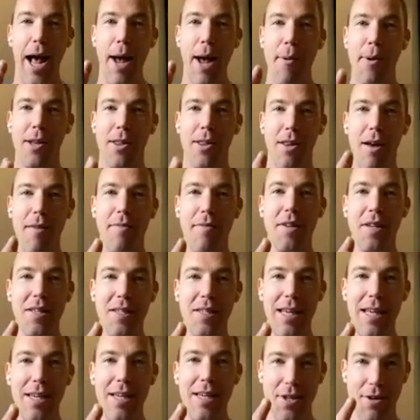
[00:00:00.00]
What I would love
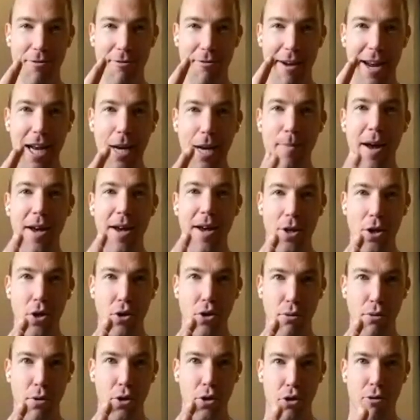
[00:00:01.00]
to see is a
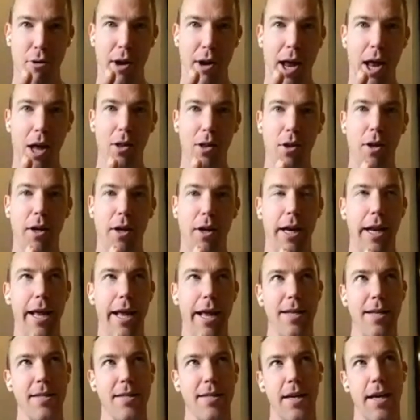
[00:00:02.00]
randomized controlled trial
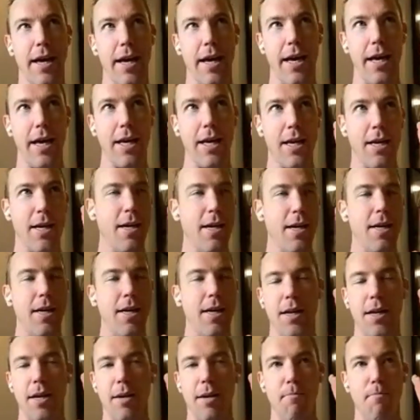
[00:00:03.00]
looking at, say,
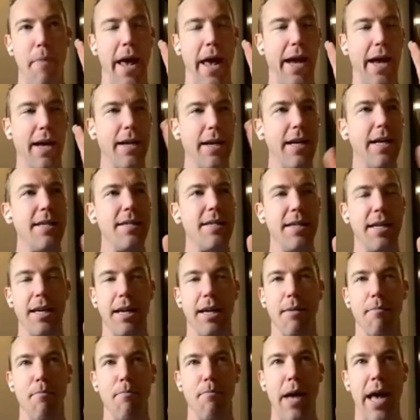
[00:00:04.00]

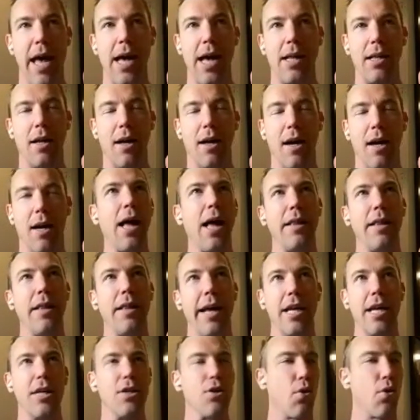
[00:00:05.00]
magnesium
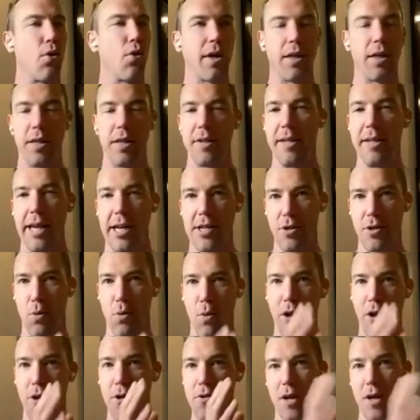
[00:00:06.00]
malate or
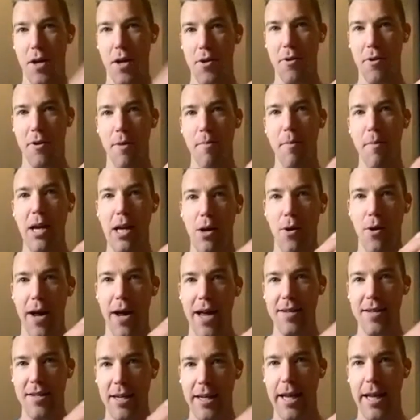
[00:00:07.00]
glycinate, so one of those other
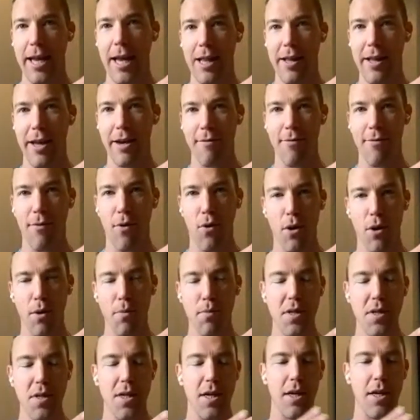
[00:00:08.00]
amino acid chelate
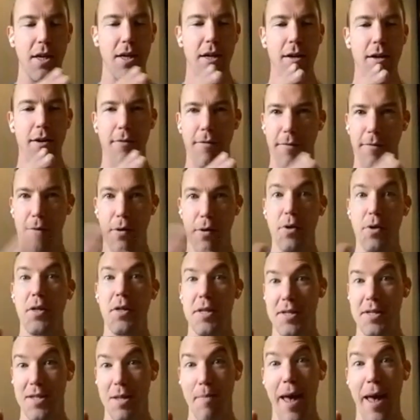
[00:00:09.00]
forms,
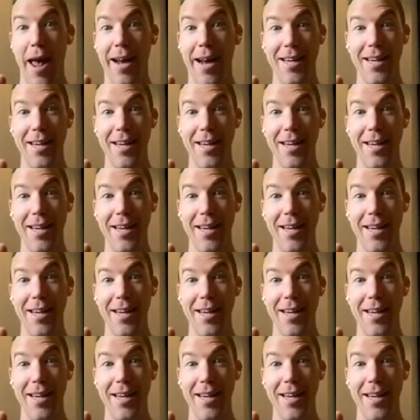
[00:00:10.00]
versus the